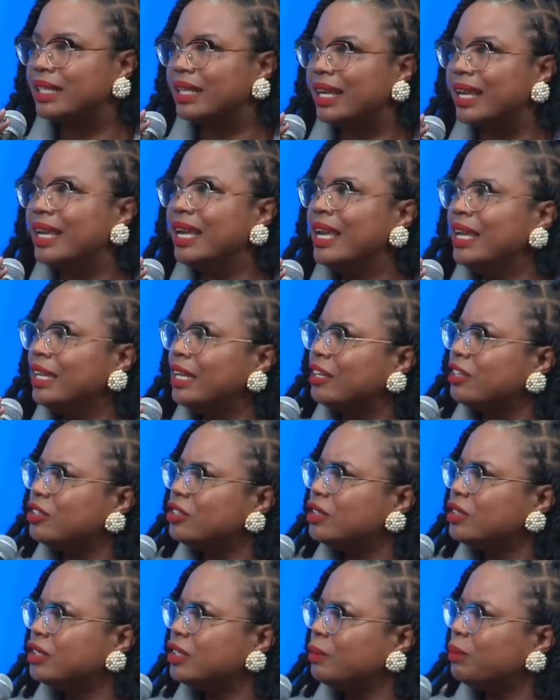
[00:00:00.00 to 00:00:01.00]
DEA can
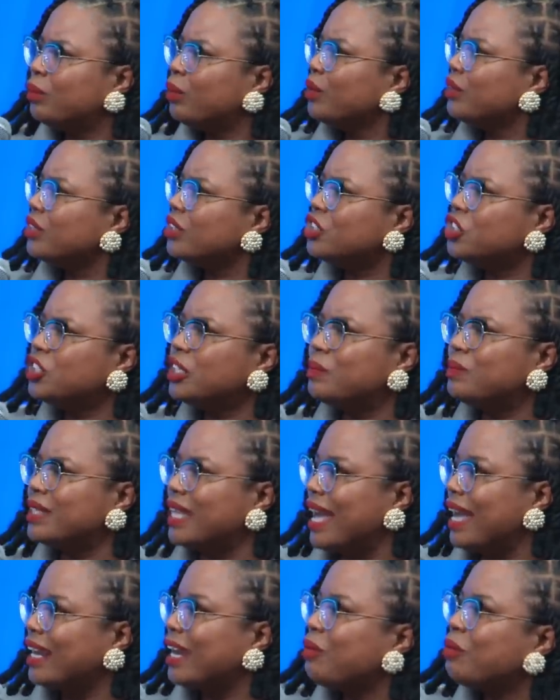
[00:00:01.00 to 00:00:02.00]
support the CHIPS
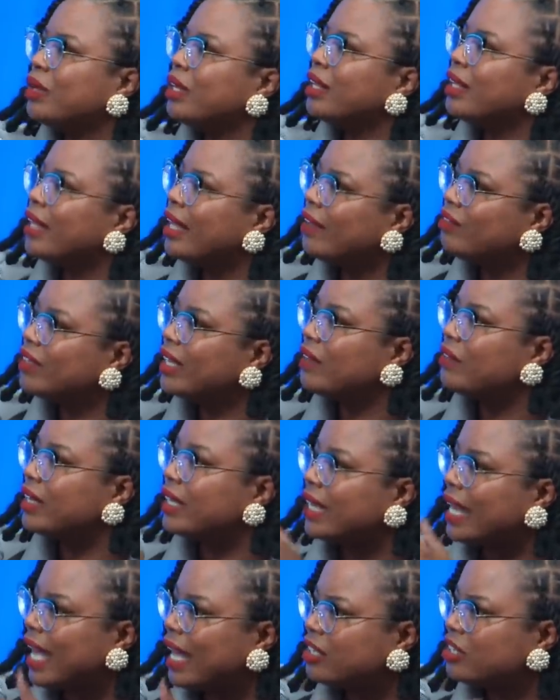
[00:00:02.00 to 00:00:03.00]
Act. I would love to have a
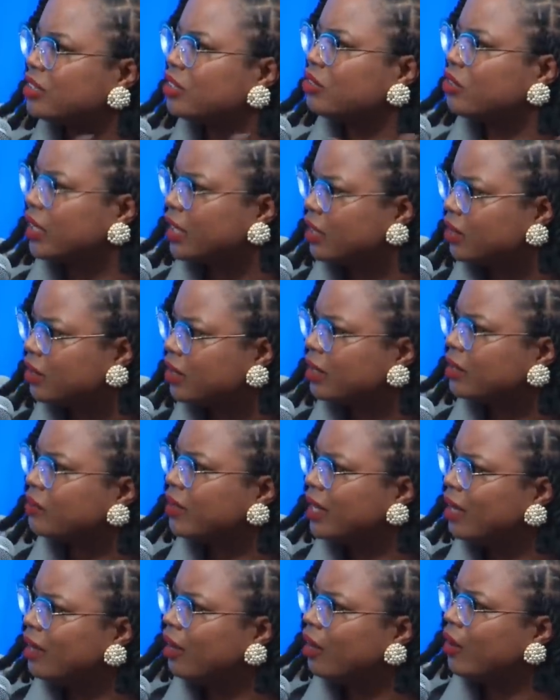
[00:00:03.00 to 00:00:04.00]
national narrative
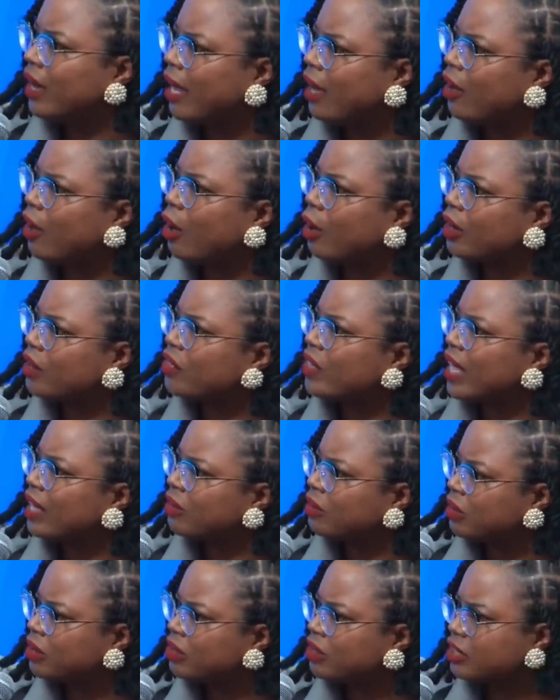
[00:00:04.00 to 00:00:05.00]
on how all of
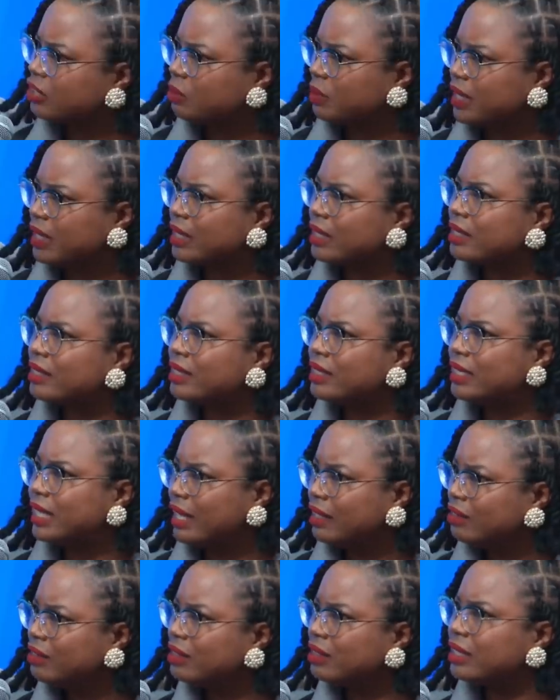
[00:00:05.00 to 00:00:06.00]
that looks, because
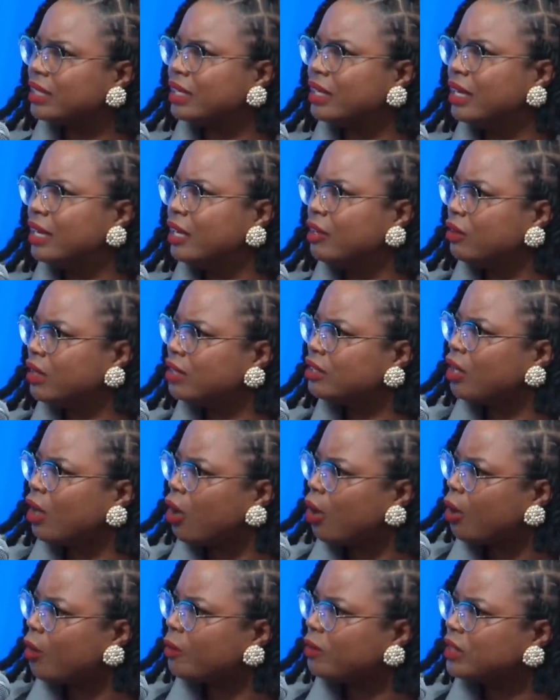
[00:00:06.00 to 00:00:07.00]
technically it's
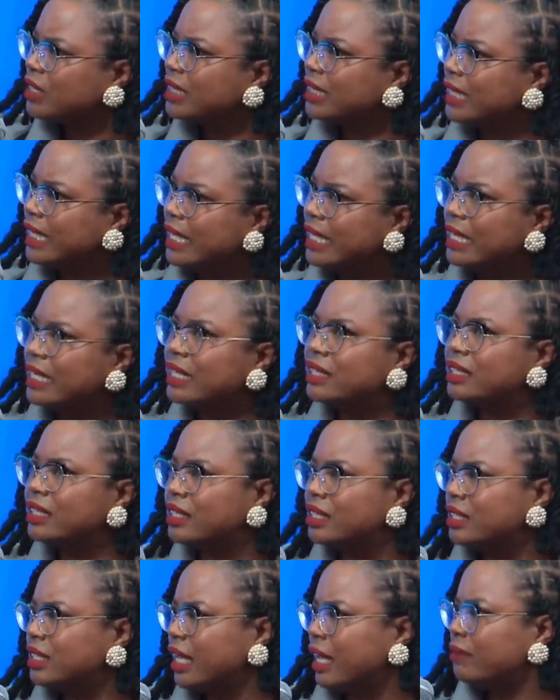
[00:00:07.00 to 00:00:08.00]
all seeding into
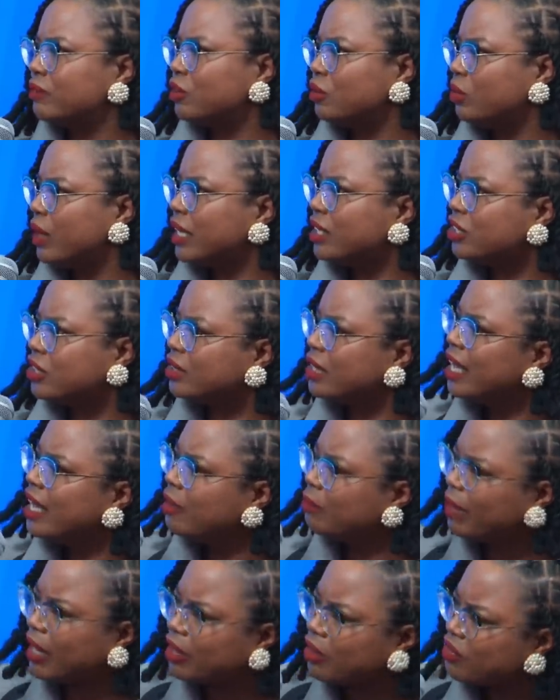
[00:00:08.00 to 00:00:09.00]
the same direction,
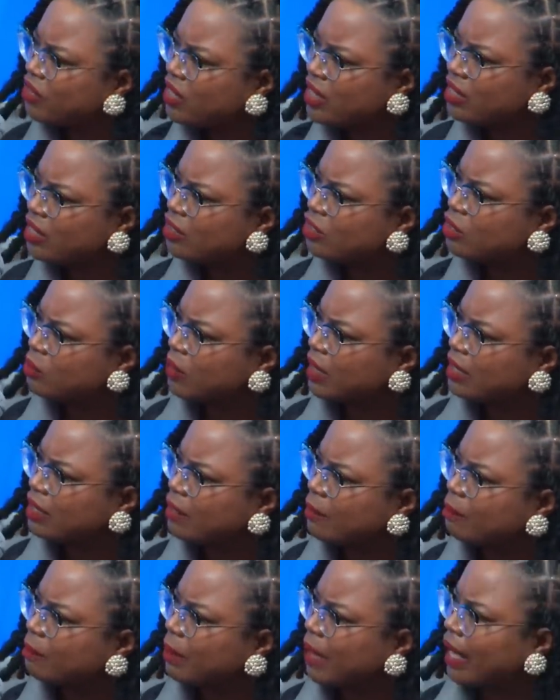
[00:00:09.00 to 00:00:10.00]
but I don't think there's been a
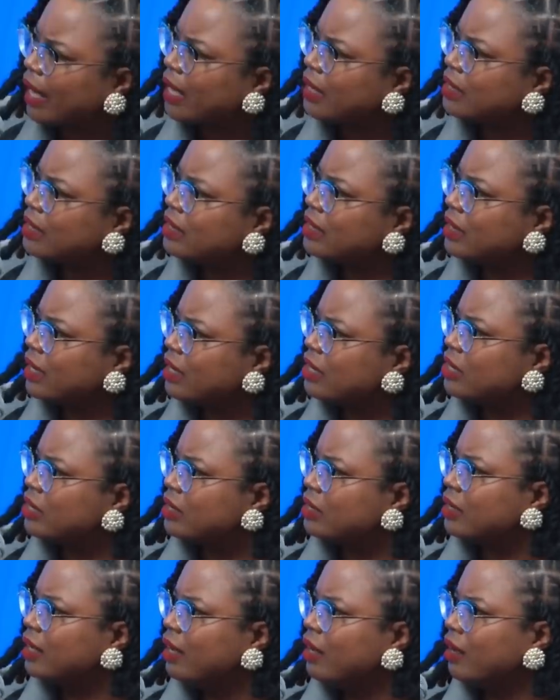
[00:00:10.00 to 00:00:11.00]
combined
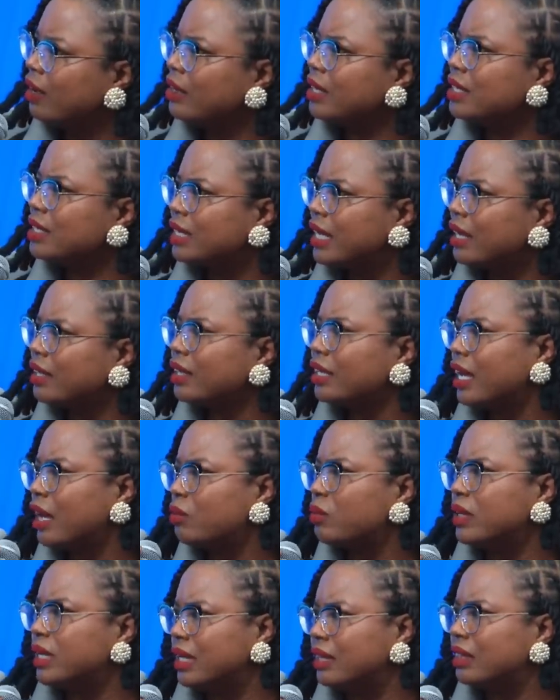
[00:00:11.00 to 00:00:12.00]
discussion on exactly
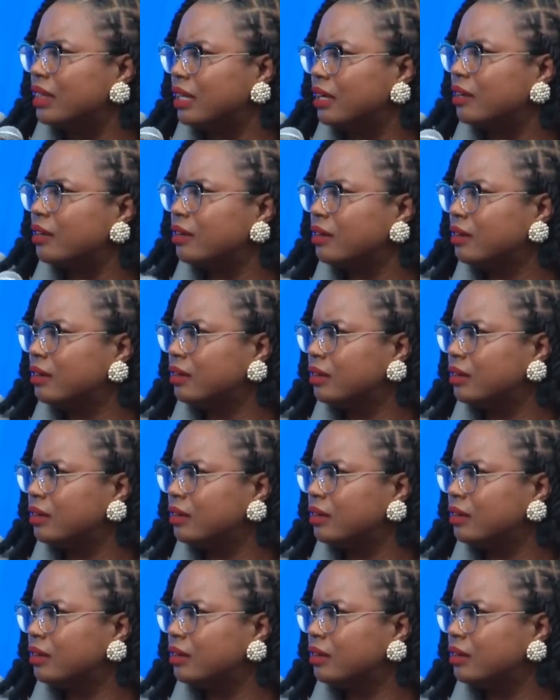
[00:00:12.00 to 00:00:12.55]
how we get there.